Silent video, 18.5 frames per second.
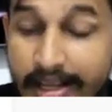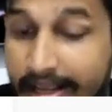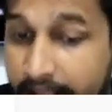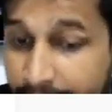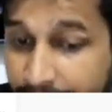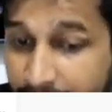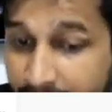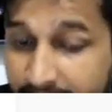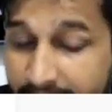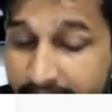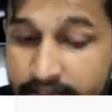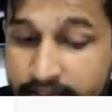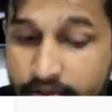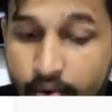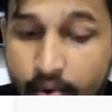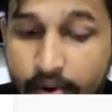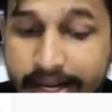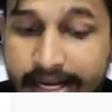If it is
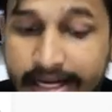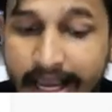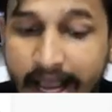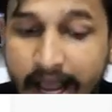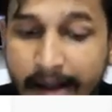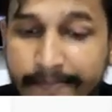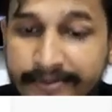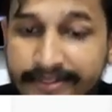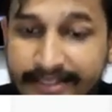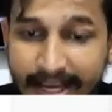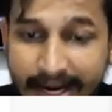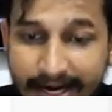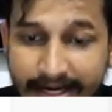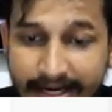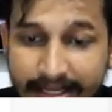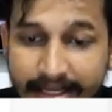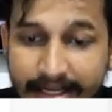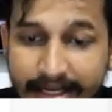going
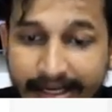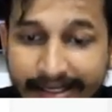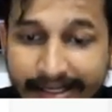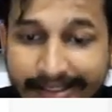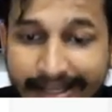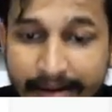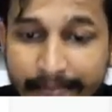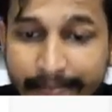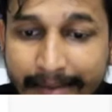upside, it can